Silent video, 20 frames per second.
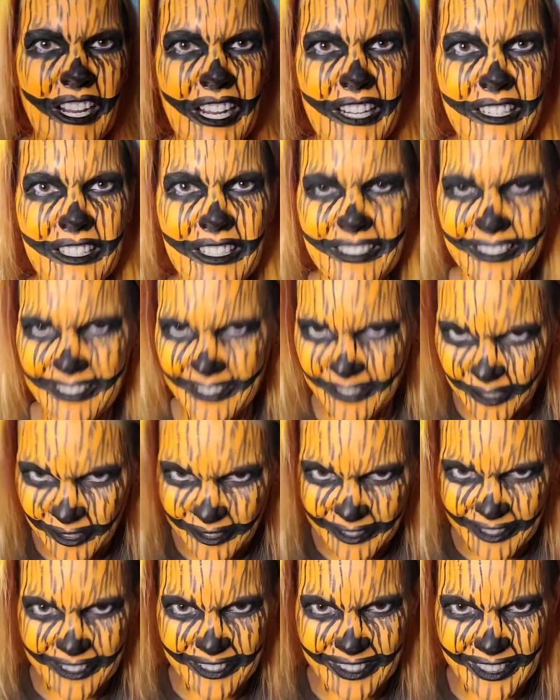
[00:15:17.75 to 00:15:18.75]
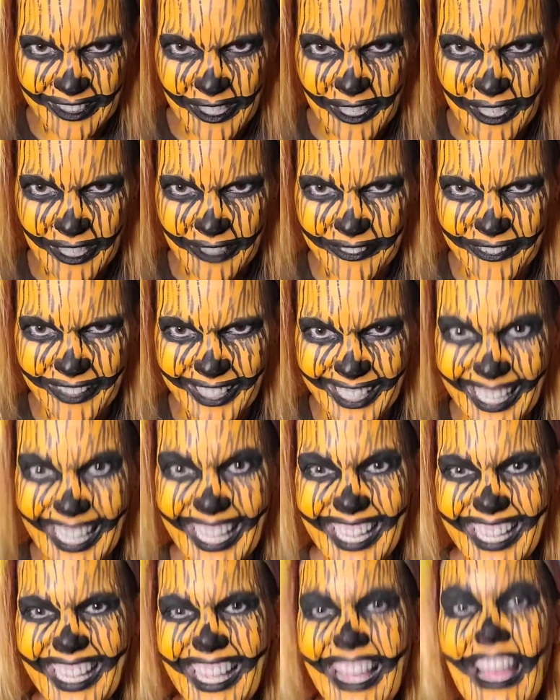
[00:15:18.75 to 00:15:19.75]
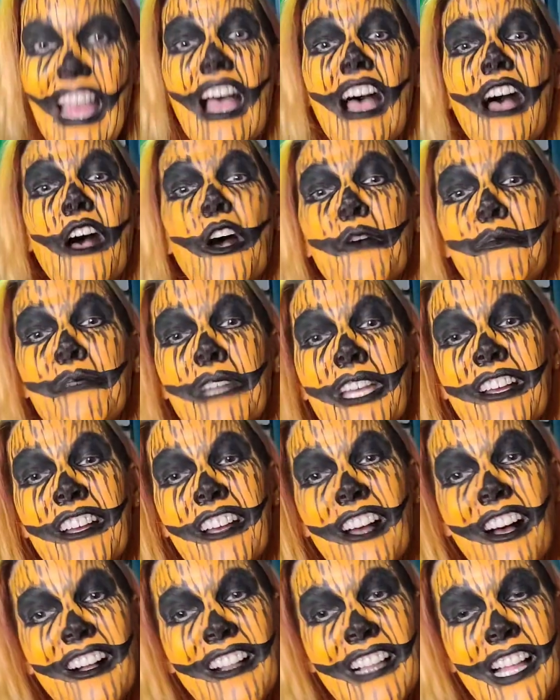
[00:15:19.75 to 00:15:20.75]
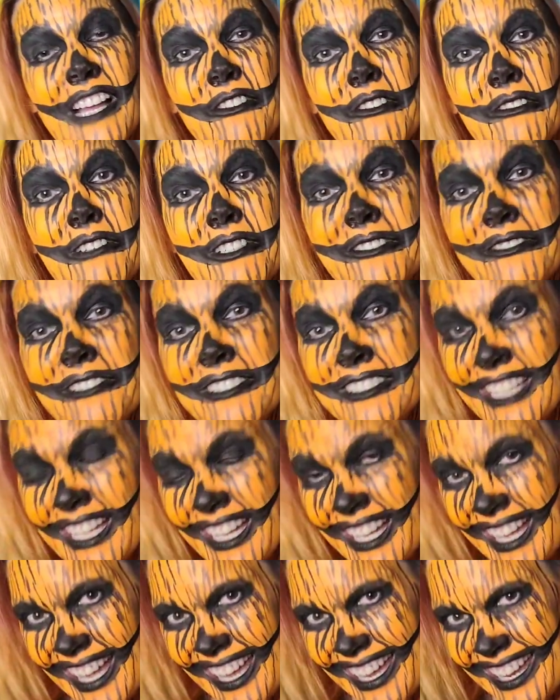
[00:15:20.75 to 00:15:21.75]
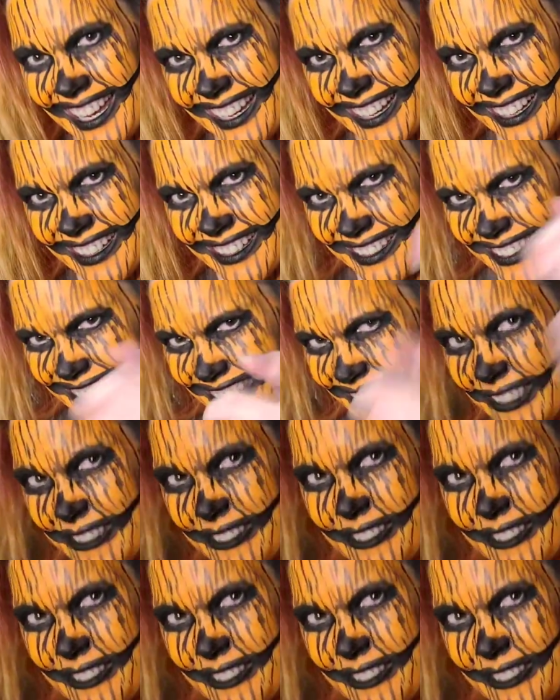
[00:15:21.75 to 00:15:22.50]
how to turn this thing off. Hope you all have a wonderful day, and I'll see you